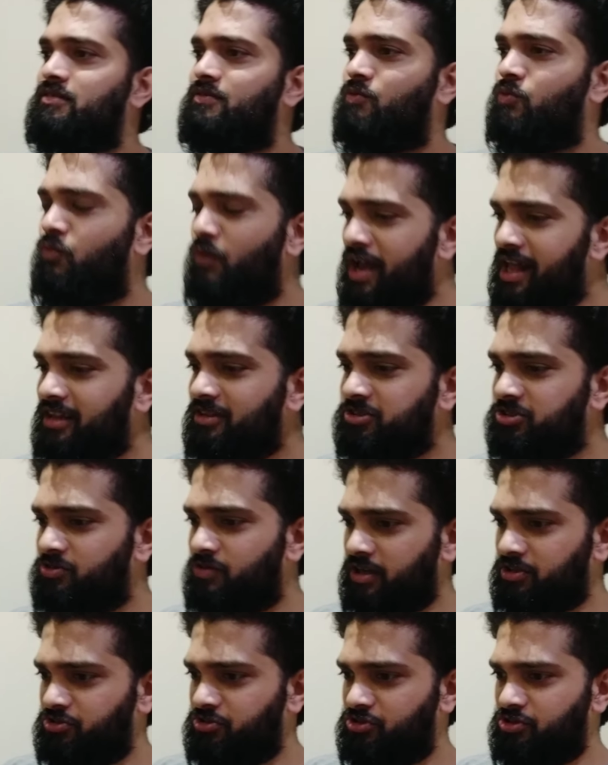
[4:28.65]

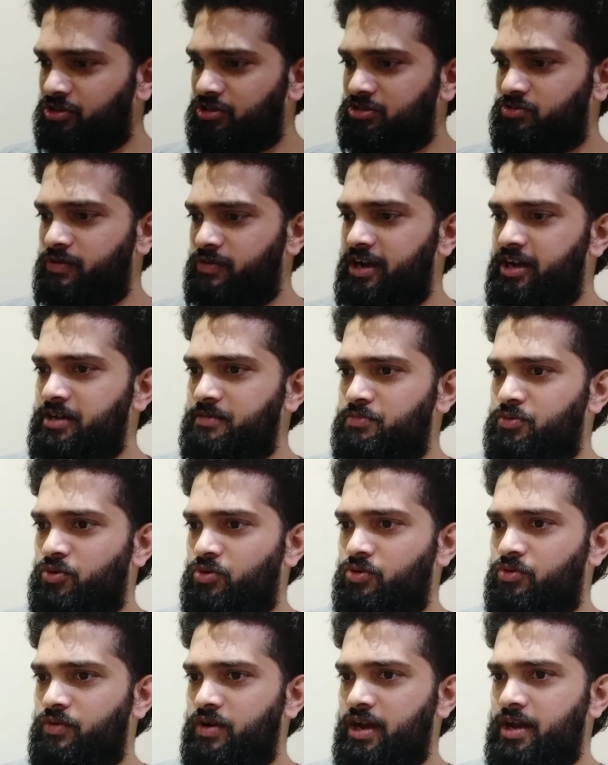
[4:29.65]
well-structured training
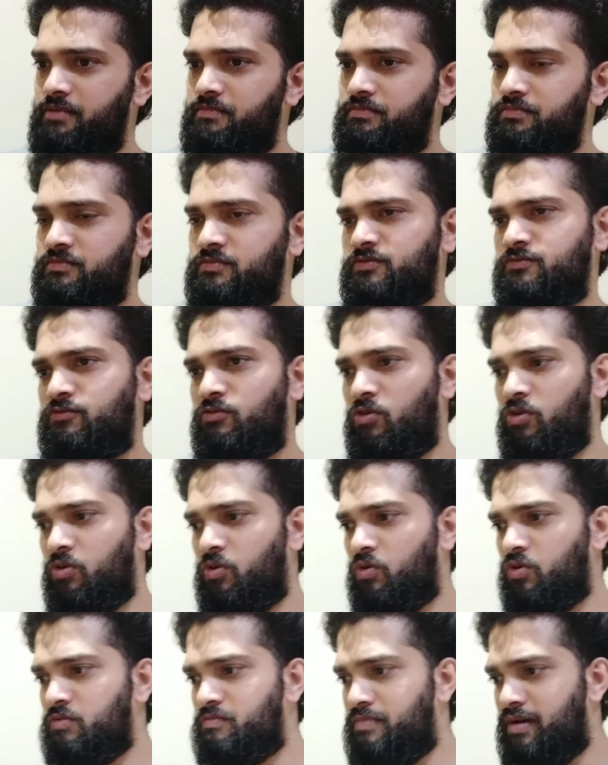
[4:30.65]
program
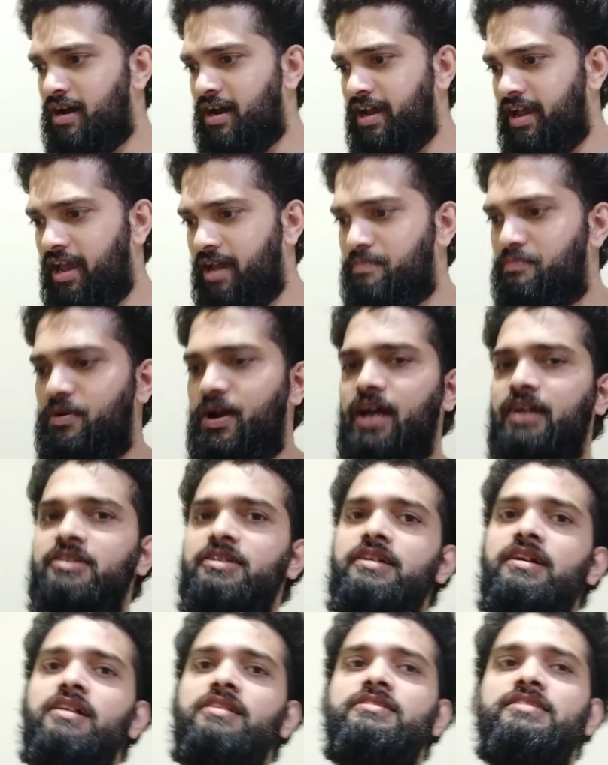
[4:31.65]
followed by a
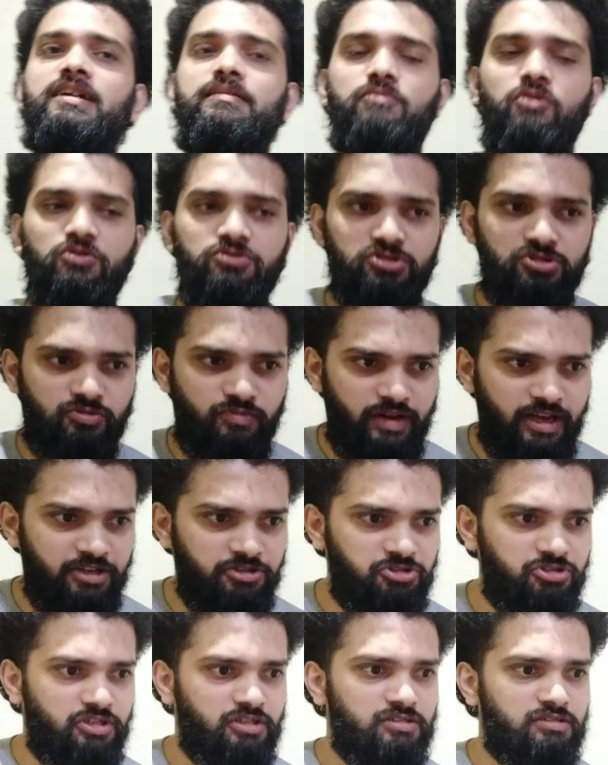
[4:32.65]
practical
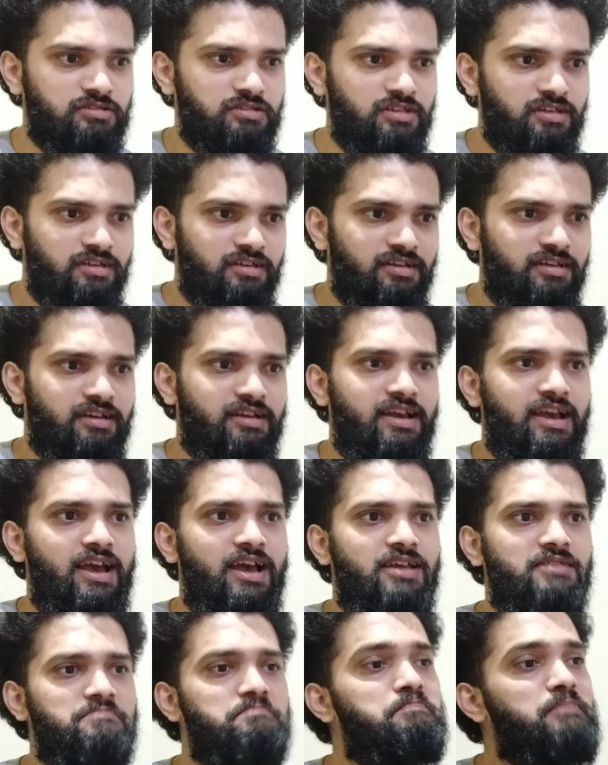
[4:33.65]
demonstration
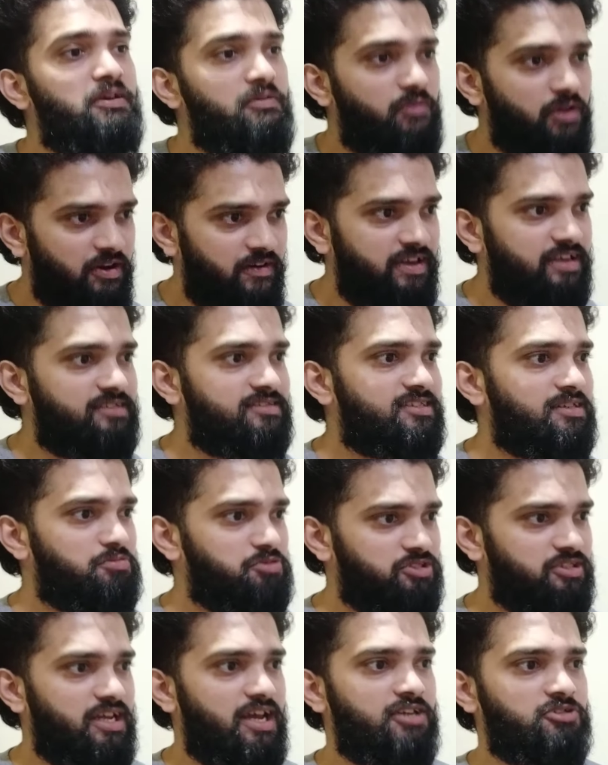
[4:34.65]
can be very
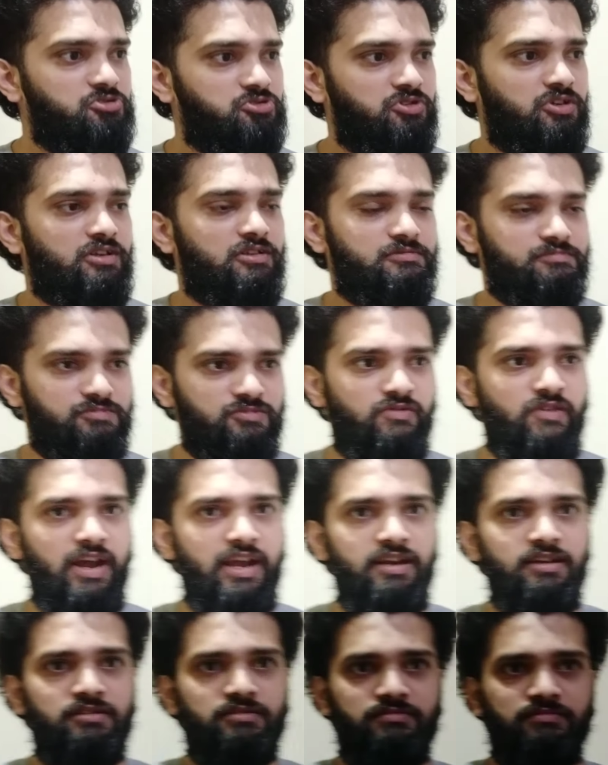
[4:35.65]
substantial,
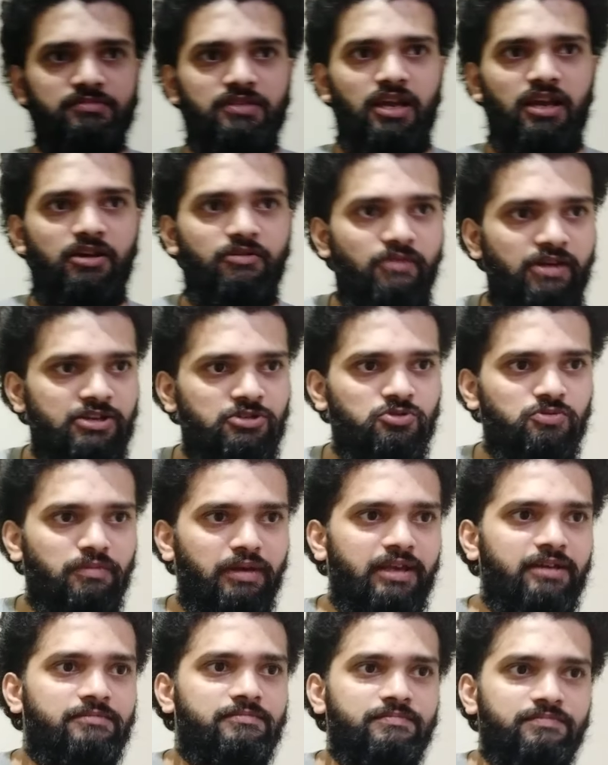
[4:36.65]
right? Agree to me?